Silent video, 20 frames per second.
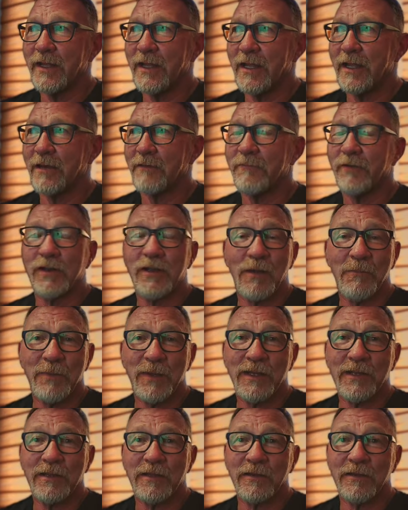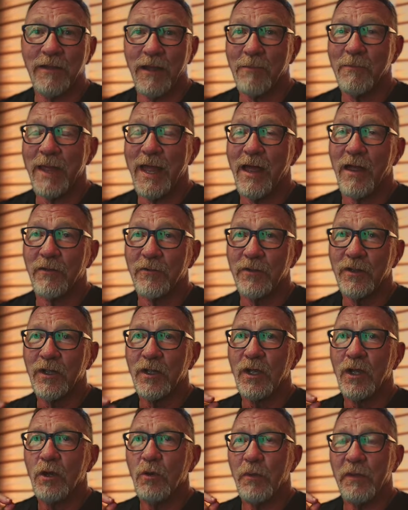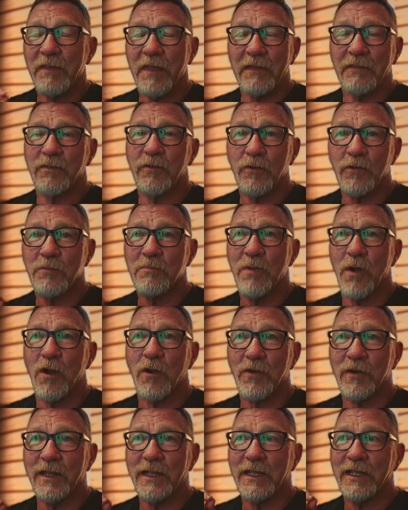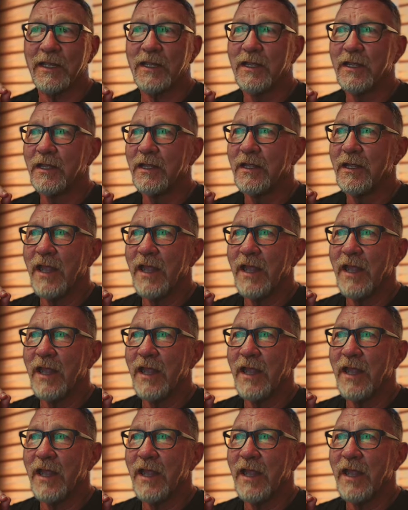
And if a company can come out with a third-party